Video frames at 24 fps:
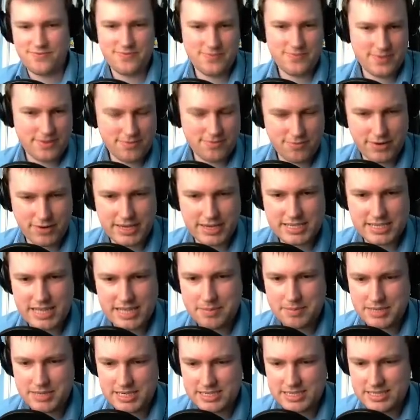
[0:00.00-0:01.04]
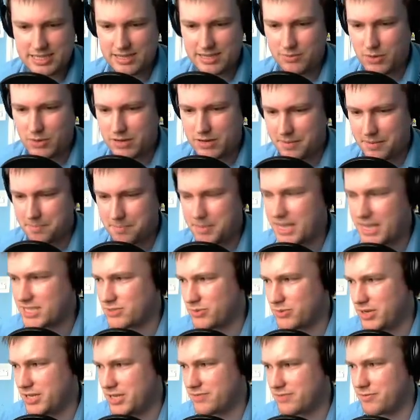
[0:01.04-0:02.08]
frigates there, because it's still one of our best
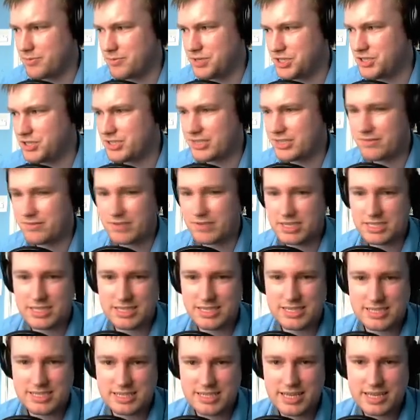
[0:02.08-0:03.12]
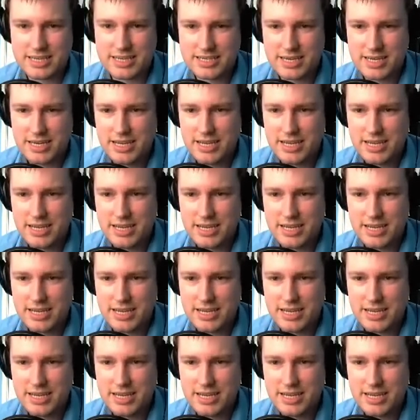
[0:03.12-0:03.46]
worlds for producing things at this stage.